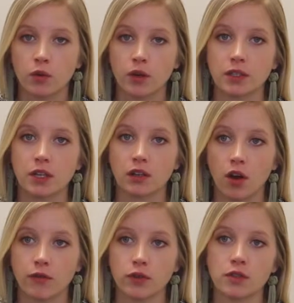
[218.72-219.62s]
attend
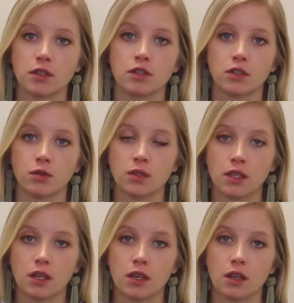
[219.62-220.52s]
conferences and you
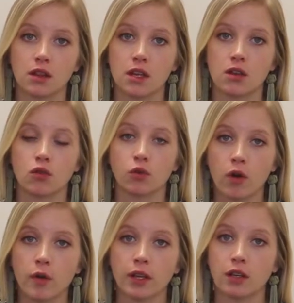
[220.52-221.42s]
see the
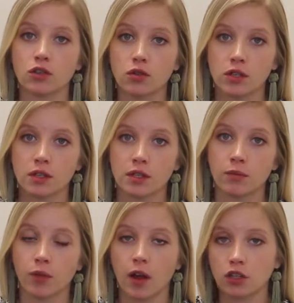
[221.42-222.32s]
growing interest
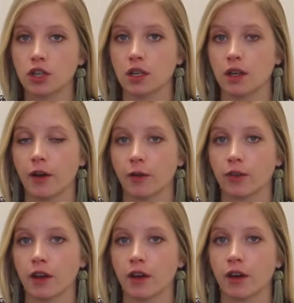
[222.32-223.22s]
in blockchain and
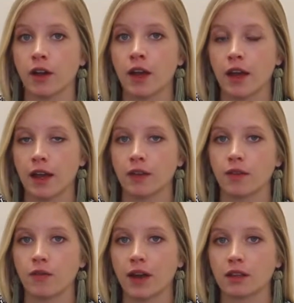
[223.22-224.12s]
healthcare, and
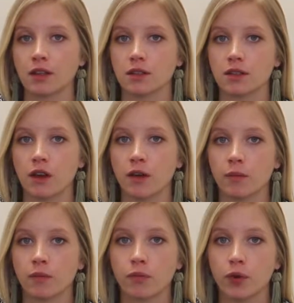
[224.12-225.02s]
the fact that it's
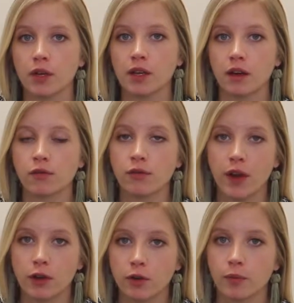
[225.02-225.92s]
pretty
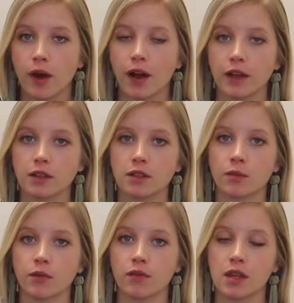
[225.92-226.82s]
unfettered by
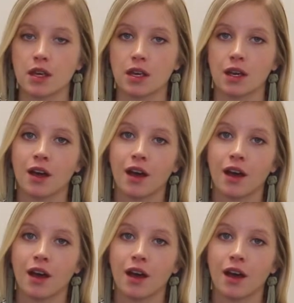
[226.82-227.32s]
some of the